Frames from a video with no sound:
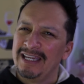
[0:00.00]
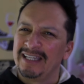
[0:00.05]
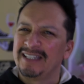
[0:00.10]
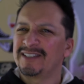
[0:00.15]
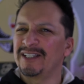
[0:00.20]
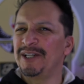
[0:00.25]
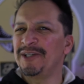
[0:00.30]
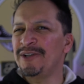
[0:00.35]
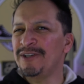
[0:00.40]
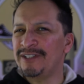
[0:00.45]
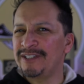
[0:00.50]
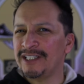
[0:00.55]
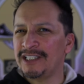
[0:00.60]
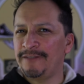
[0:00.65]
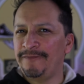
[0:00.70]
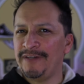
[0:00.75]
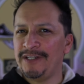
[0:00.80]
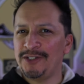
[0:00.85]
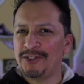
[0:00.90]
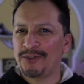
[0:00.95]
is under six
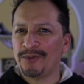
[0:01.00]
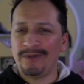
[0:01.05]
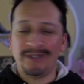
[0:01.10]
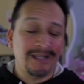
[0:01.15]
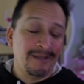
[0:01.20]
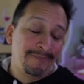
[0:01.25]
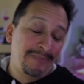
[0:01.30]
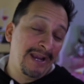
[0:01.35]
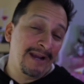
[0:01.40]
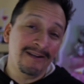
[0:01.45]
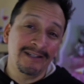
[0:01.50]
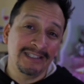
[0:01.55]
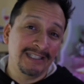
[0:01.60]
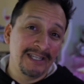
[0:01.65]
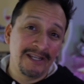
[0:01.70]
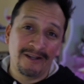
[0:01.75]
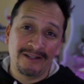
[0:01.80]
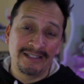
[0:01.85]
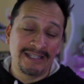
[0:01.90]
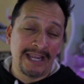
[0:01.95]
feet short.
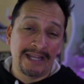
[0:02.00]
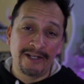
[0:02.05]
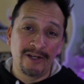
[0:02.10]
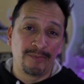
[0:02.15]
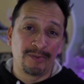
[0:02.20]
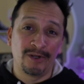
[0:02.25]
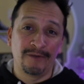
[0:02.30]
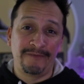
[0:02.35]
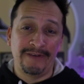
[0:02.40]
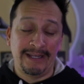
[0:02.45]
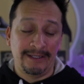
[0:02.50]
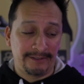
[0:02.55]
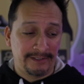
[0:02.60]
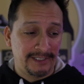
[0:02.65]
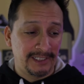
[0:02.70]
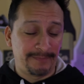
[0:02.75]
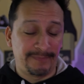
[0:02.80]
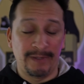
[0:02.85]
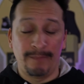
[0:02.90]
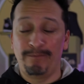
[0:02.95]
Apparently on dating profiles it
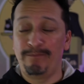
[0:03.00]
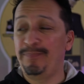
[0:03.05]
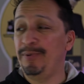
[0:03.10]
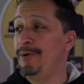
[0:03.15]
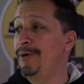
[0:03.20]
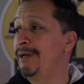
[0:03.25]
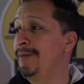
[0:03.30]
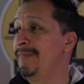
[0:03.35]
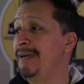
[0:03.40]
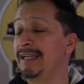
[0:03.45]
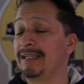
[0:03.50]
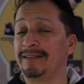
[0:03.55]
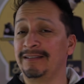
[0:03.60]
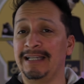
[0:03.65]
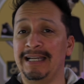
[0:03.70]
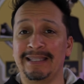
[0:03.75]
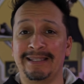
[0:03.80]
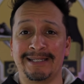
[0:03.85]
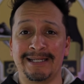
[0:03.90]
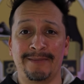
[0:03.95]
is, but boy am I
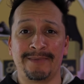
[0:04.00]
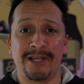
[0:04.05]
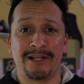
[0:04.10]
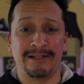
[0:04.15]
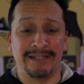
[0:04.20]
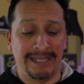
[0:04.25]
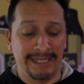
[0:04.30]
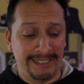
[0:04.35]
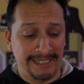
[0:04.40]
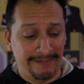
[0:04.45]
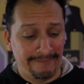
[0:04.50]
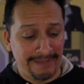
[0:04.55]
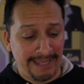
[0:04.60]
glad that I'm not on any of